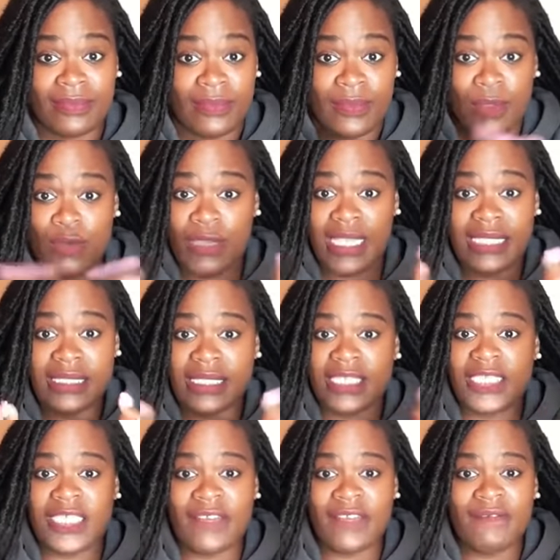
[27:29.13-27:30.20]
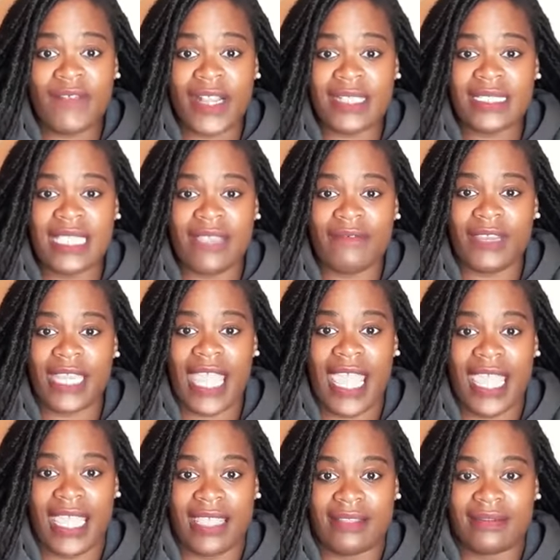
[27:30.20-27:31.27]
Who gets to the gym first every
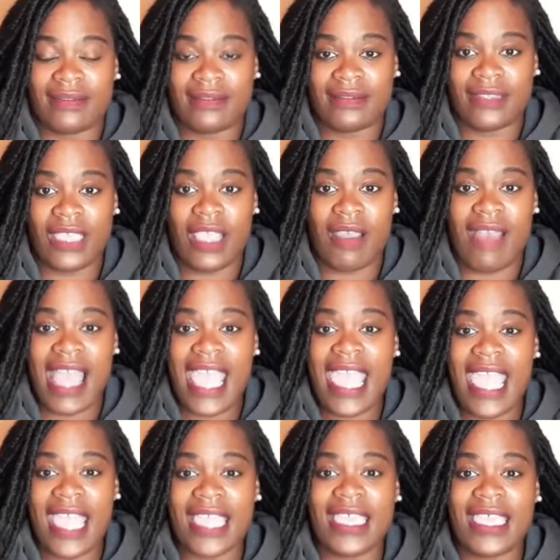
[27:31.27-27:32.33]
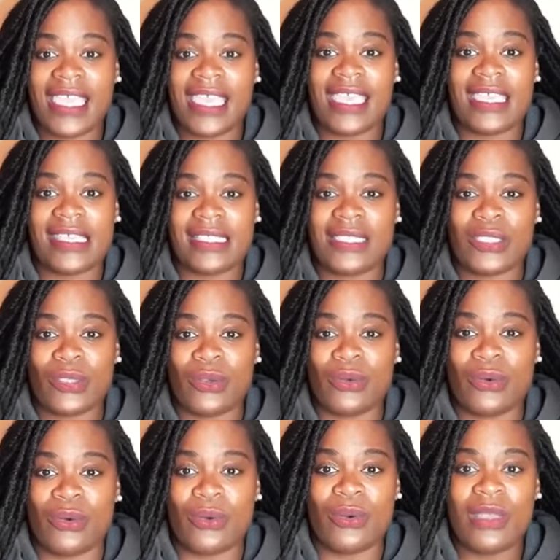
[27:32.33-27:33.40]
day? You know, I had kids
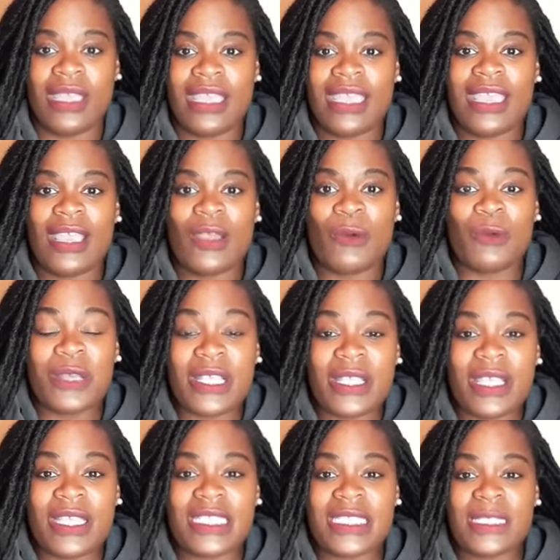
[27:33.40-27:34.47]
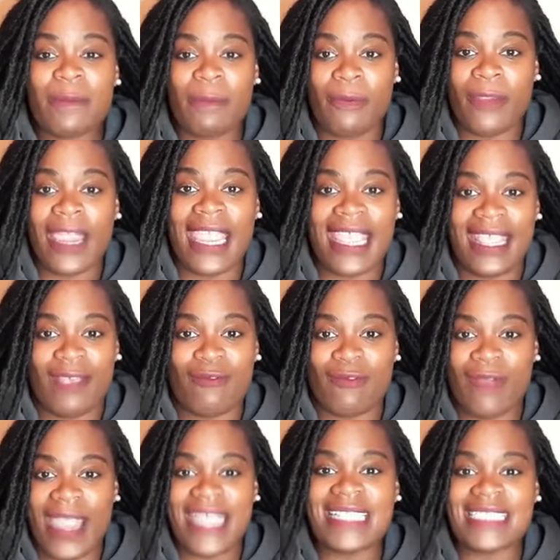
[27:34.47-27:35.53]
who would sprint,
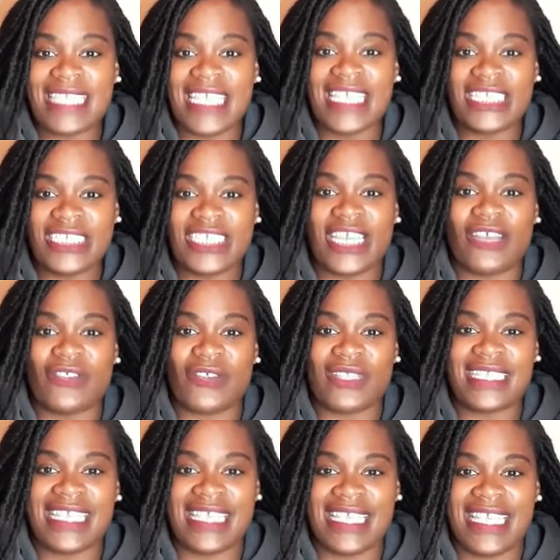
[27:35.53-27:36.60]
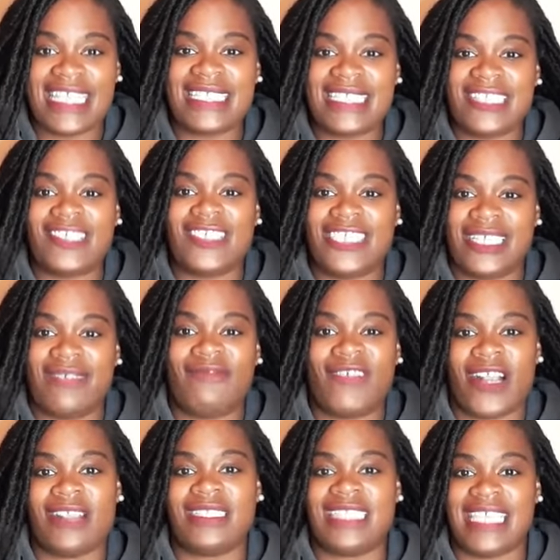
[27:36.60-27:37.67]
race each other to get to the gym
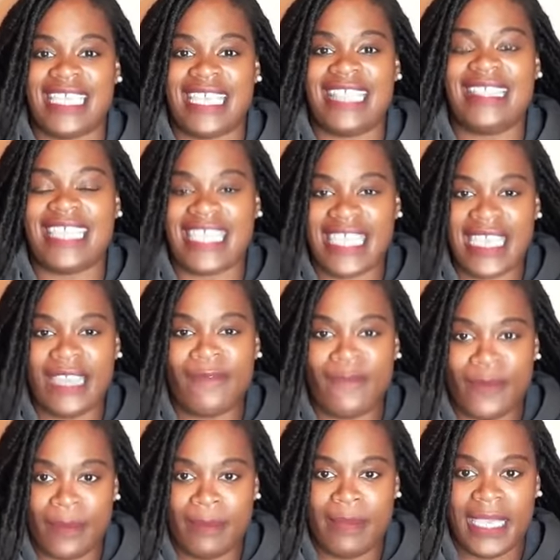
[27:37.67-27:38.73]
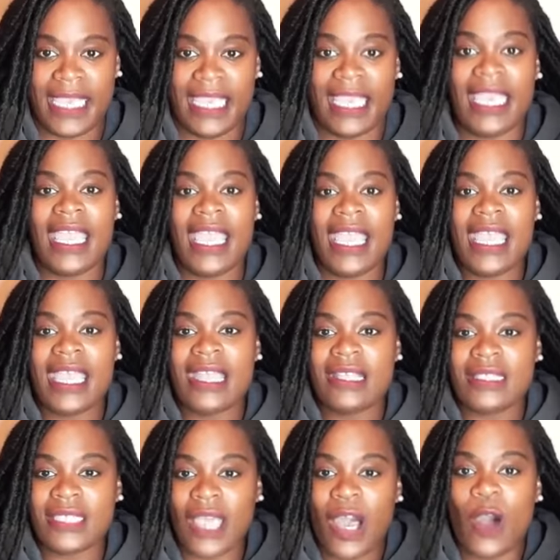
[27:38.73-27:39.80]
first, to get the key from me
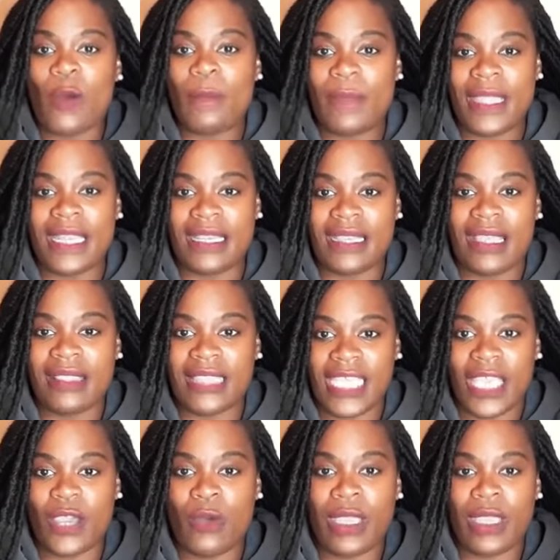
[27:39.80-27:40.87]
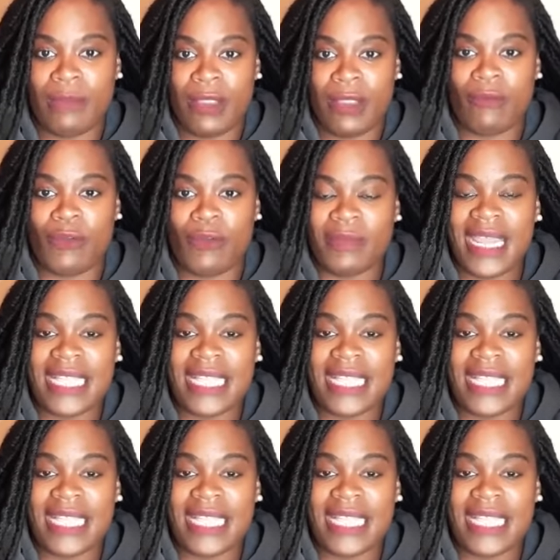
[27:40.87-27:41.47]
to open the equipment room.